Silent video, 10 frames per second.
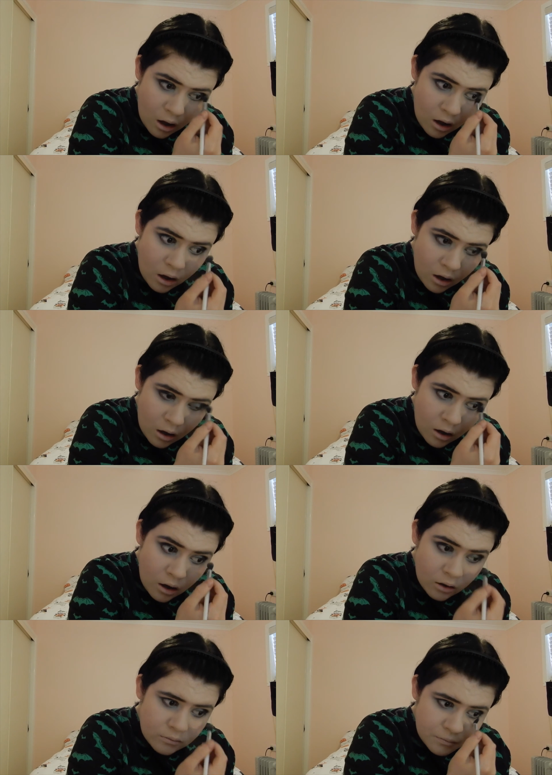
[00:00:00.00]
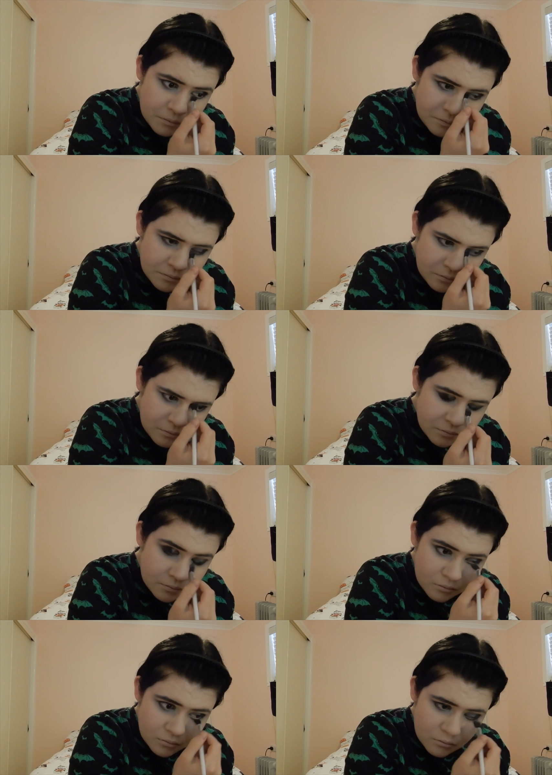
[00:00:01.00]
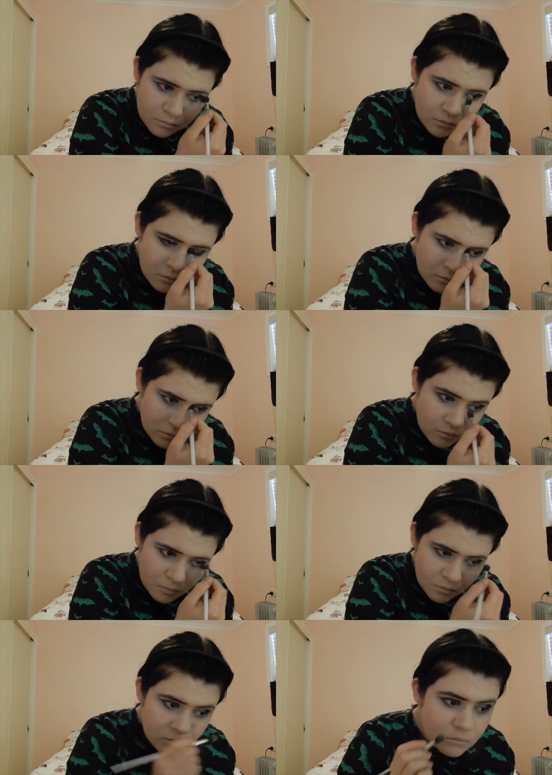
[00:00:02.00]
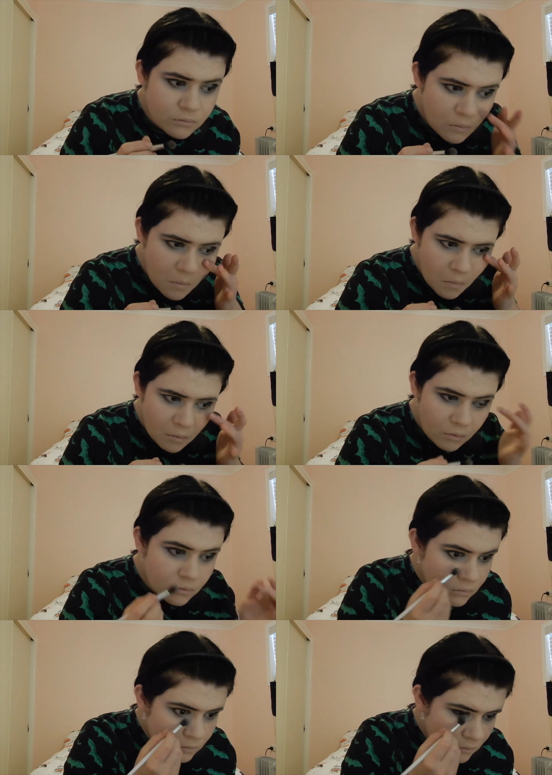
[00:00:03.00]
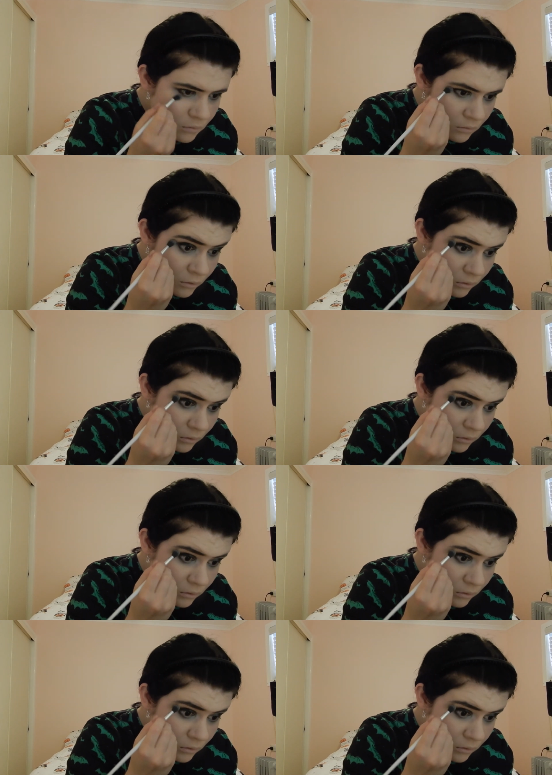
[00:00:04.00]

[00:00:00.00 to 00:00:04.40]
Nobody speaks.